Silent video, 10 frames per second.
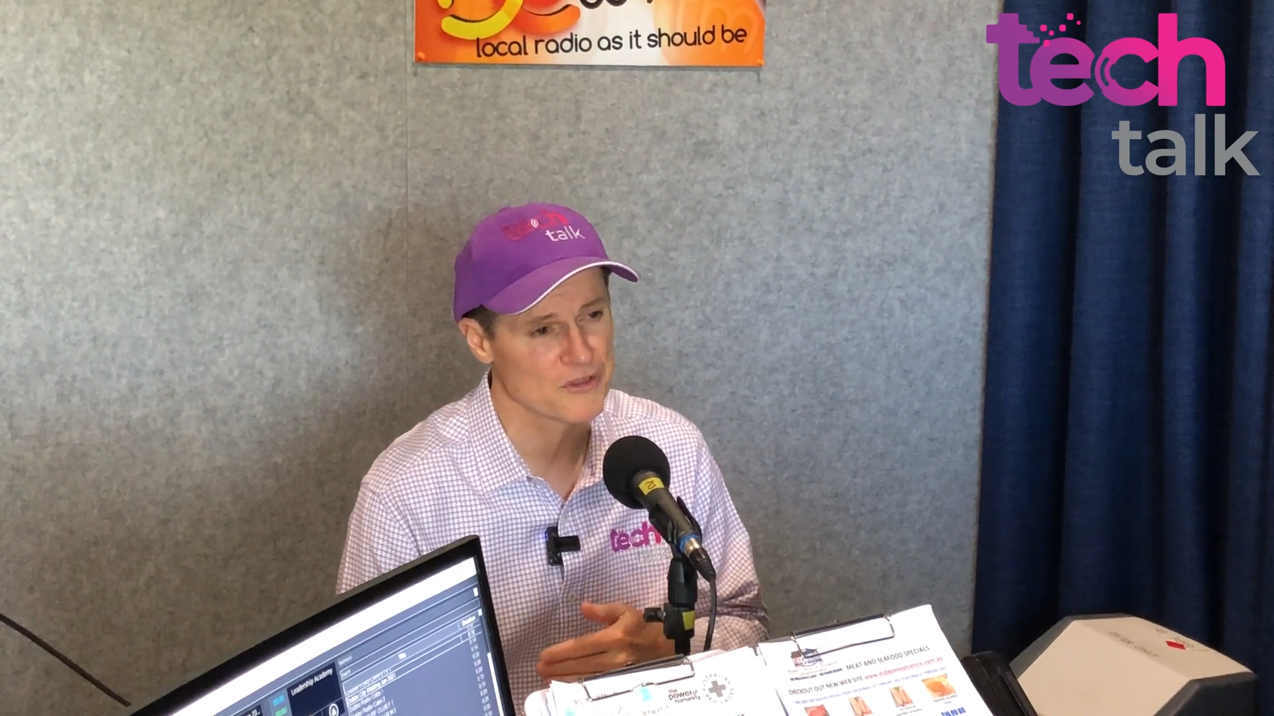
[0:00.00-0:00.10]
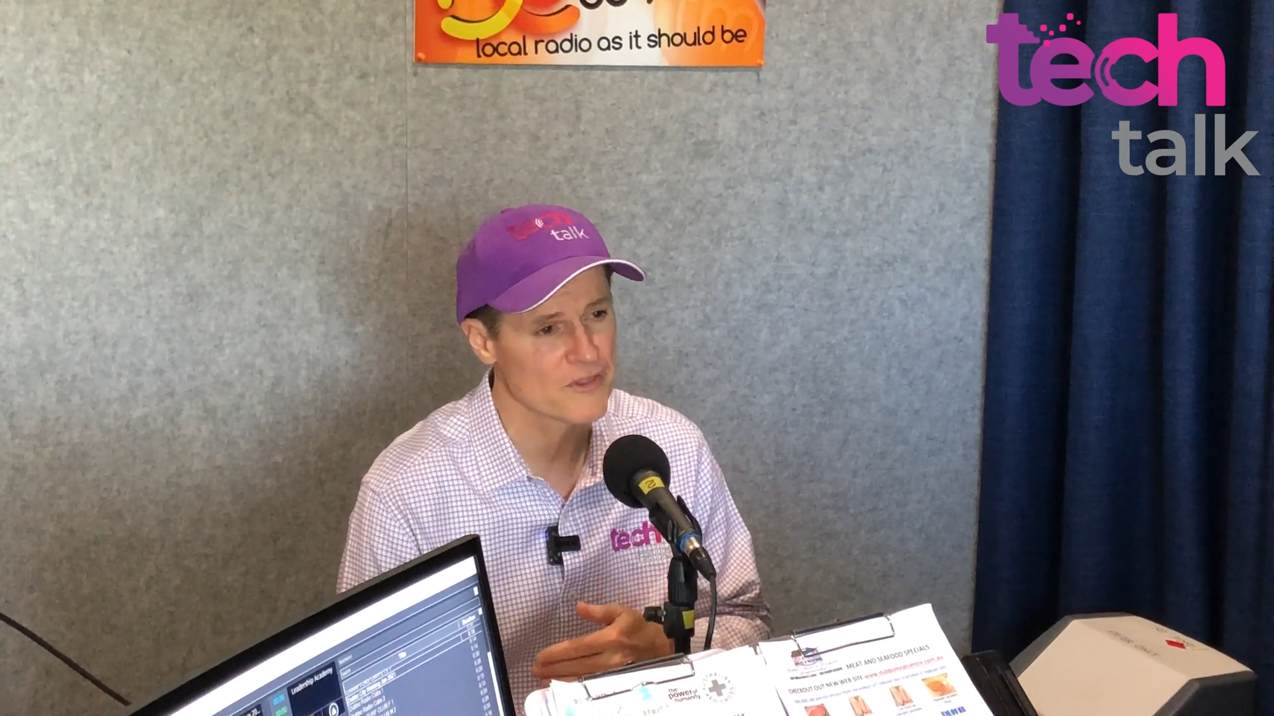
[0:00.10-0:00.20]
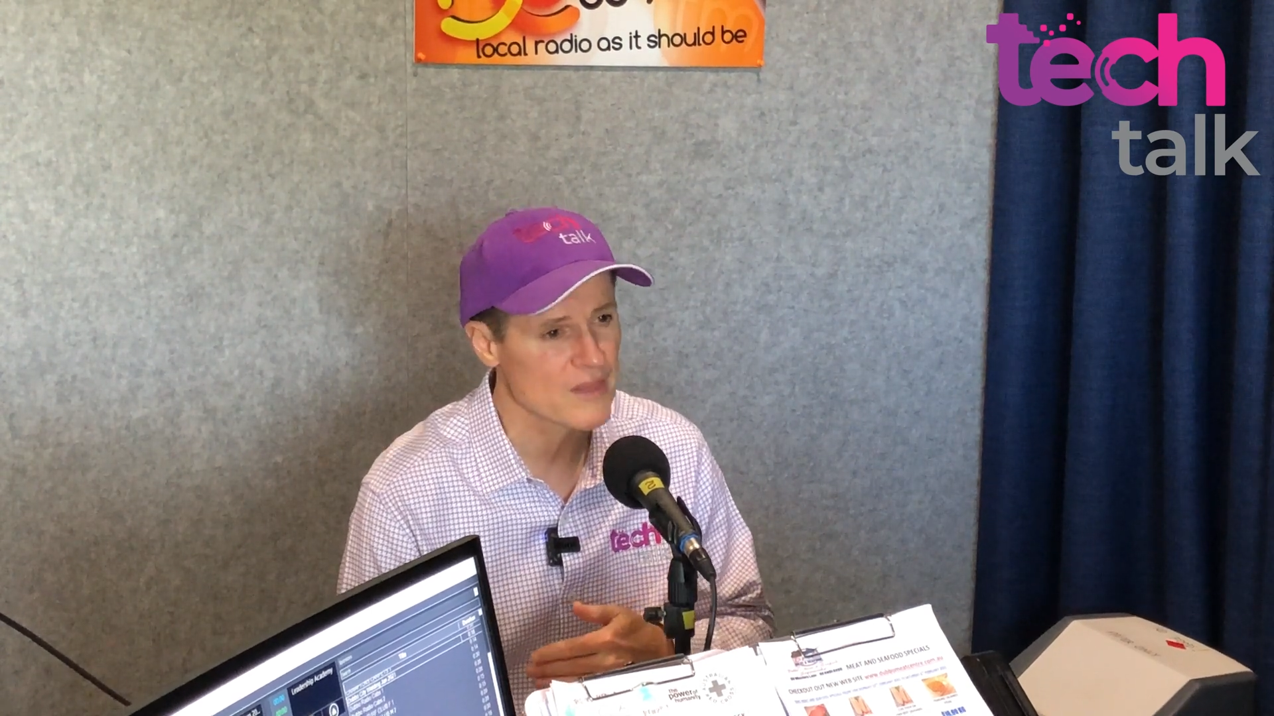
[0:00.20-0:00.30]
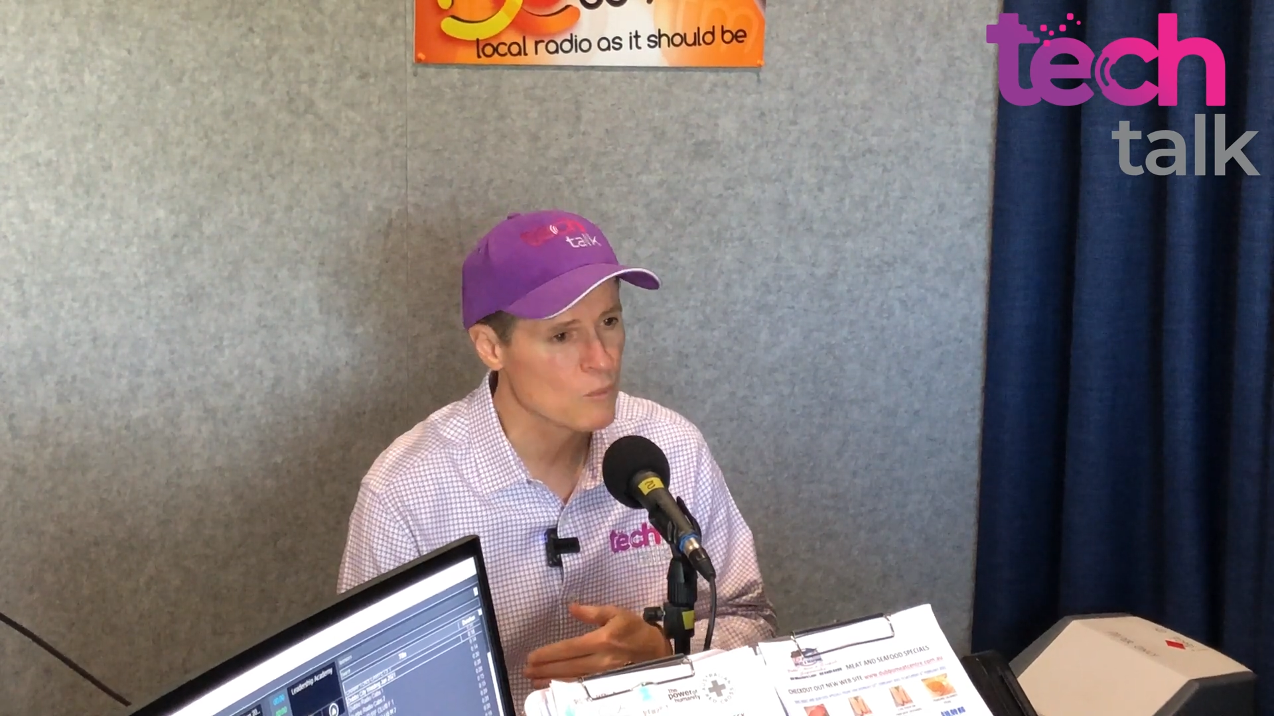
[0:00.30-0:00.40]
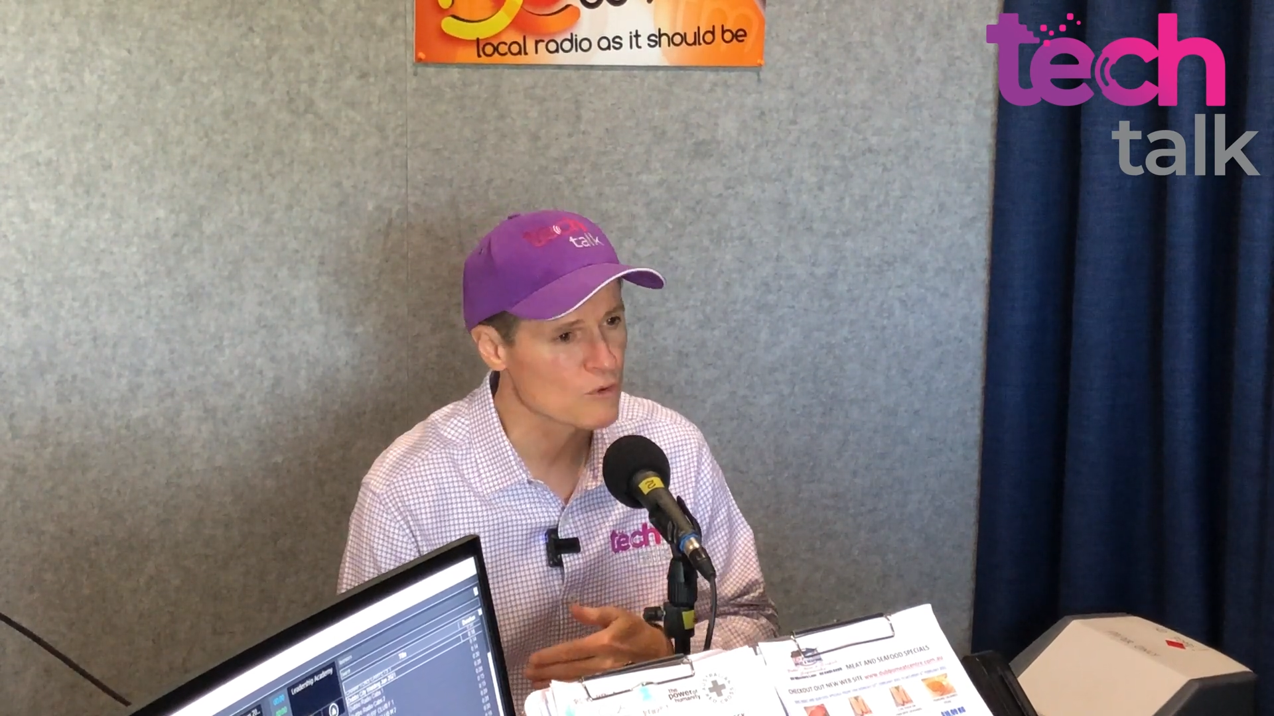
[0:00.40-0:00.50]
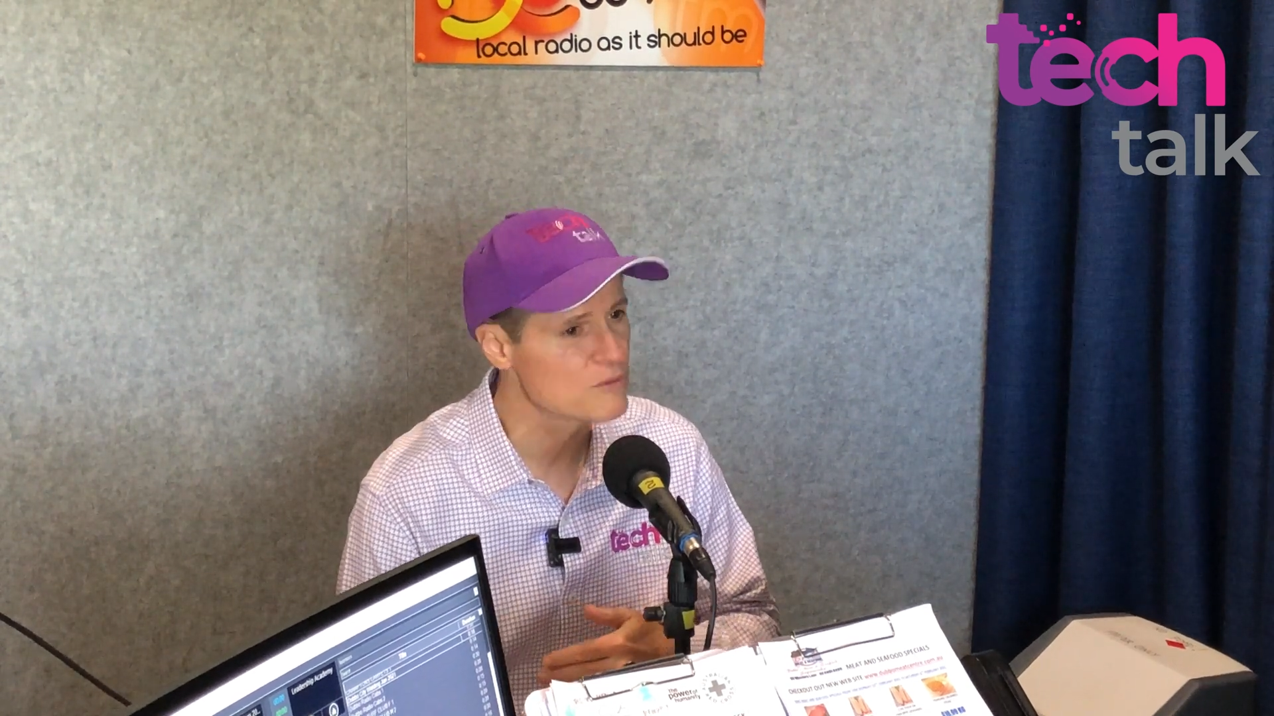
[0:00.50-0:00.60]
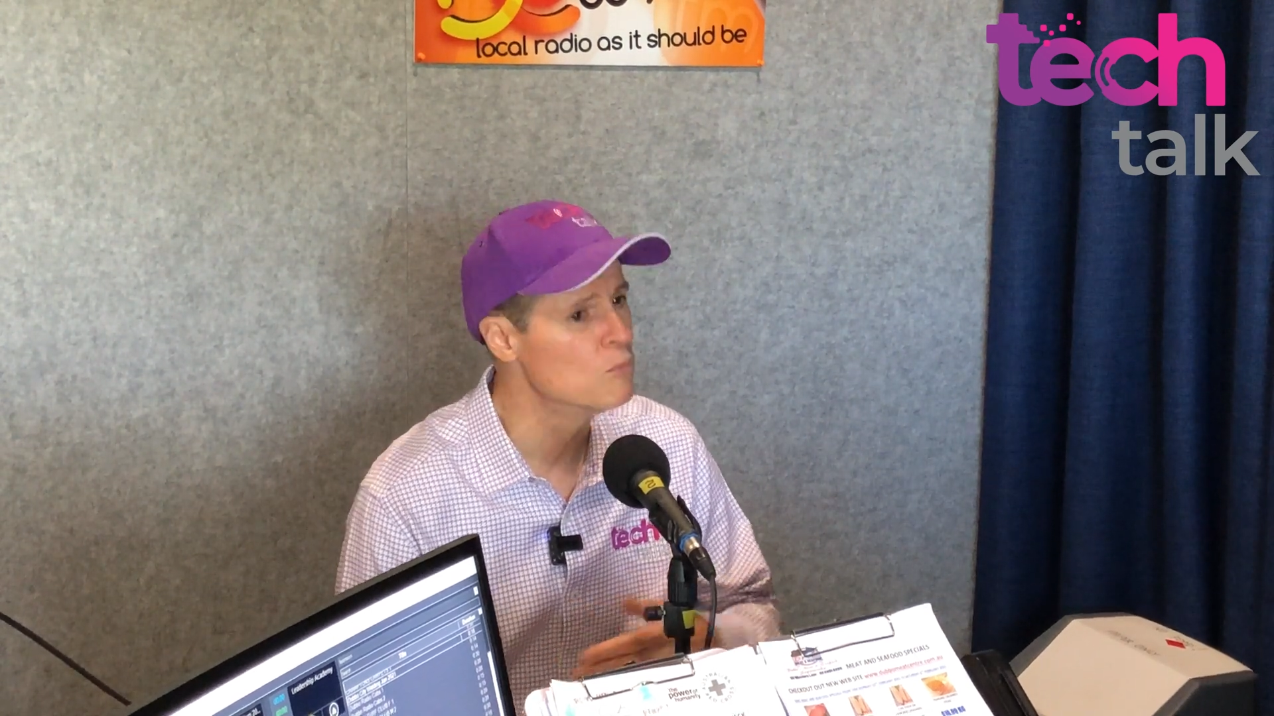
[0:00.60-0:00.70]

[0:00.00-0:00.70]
that they watched